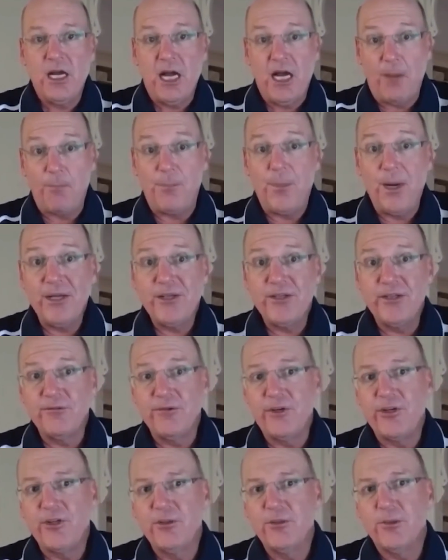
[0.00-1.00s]
abundant
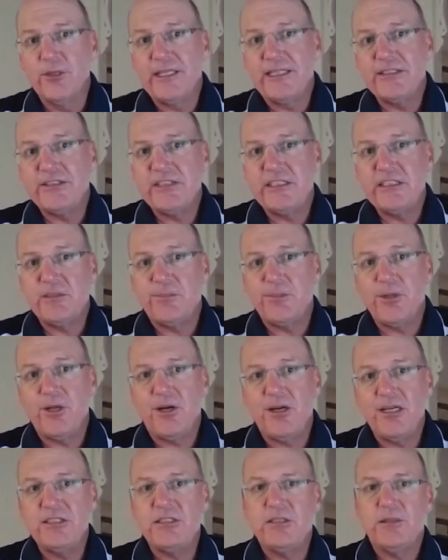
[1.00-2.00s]
renewable energy
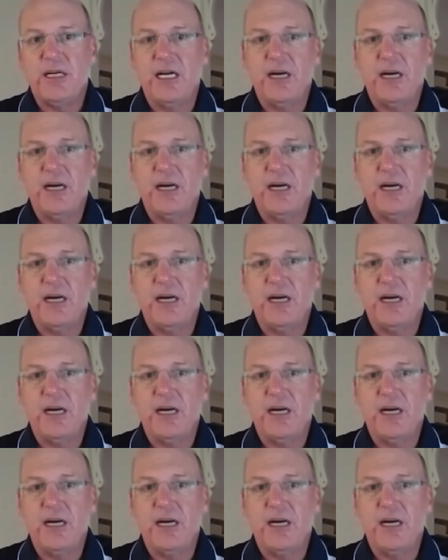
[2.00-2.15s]
supplies